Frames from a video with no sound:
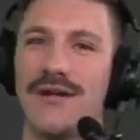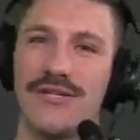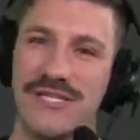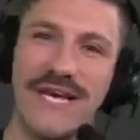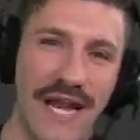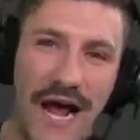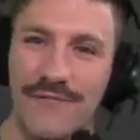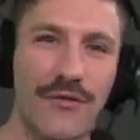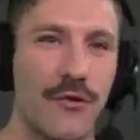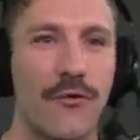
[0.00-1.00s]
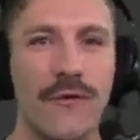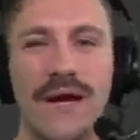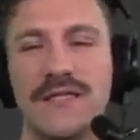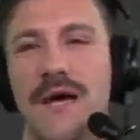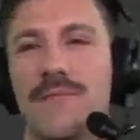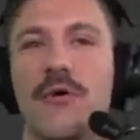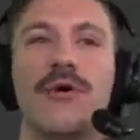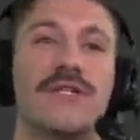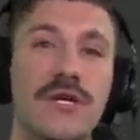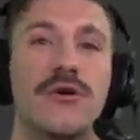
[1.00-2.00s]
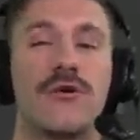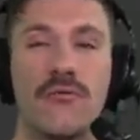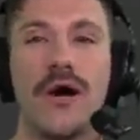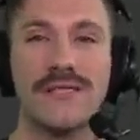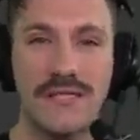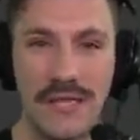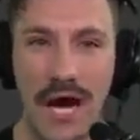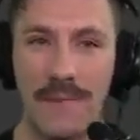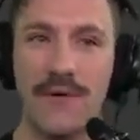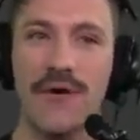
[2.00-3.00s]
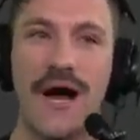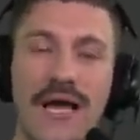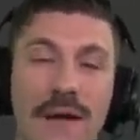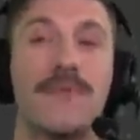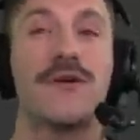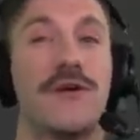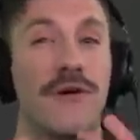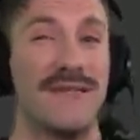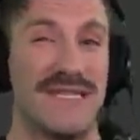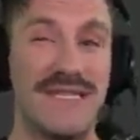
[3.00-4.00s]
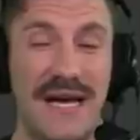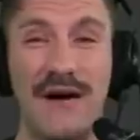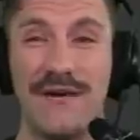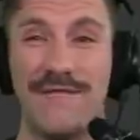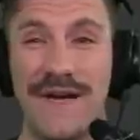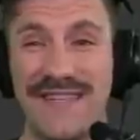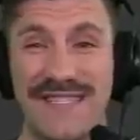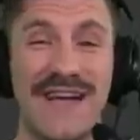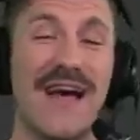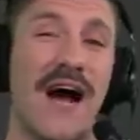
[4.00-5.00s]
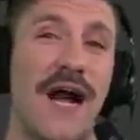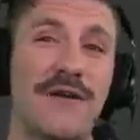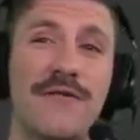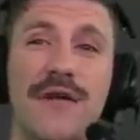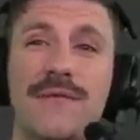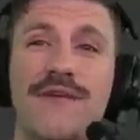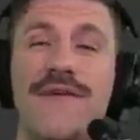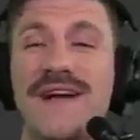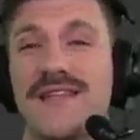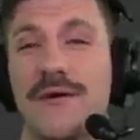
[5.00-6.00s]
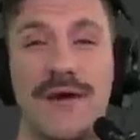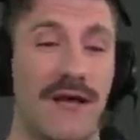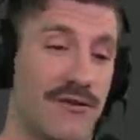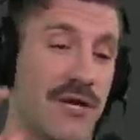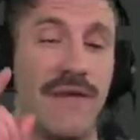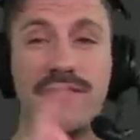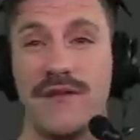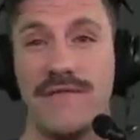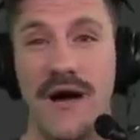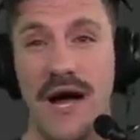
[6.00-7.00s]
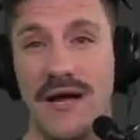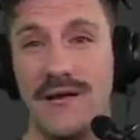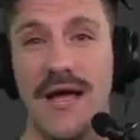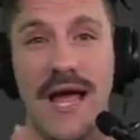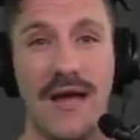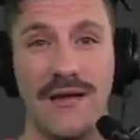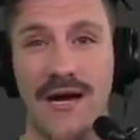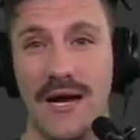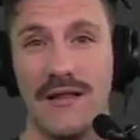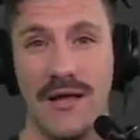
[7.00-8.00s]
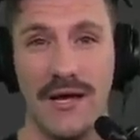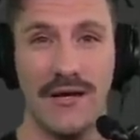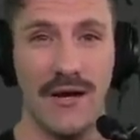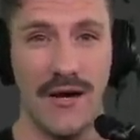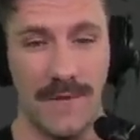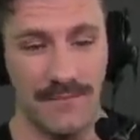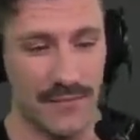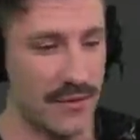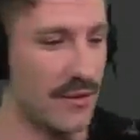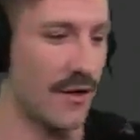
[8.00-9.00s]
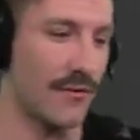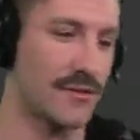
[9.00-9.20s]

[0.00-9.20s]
just get after the quarterback type role. He's a good run stopper. I am curious to see how he fits. I do think the fact that they went out and drafted Divine and a guy like um, you know,